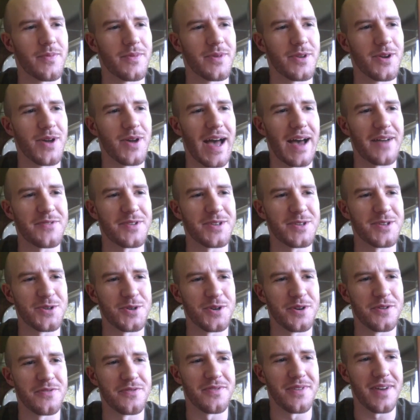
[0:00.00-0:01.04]
you have to
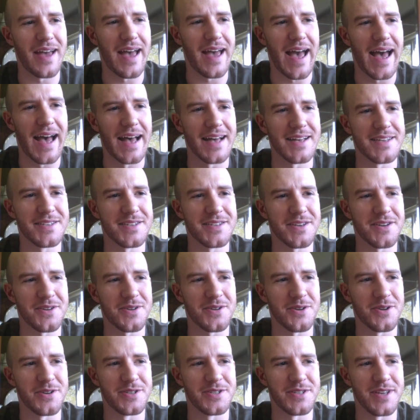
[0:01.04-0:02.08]
sort of ask
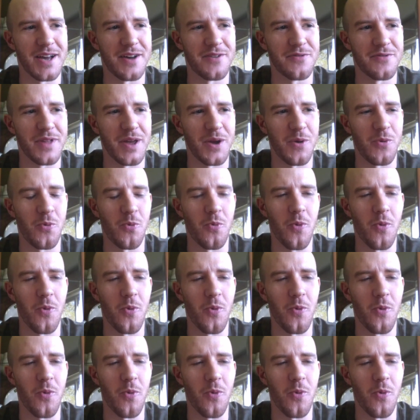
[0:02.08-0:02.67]
yourself, like,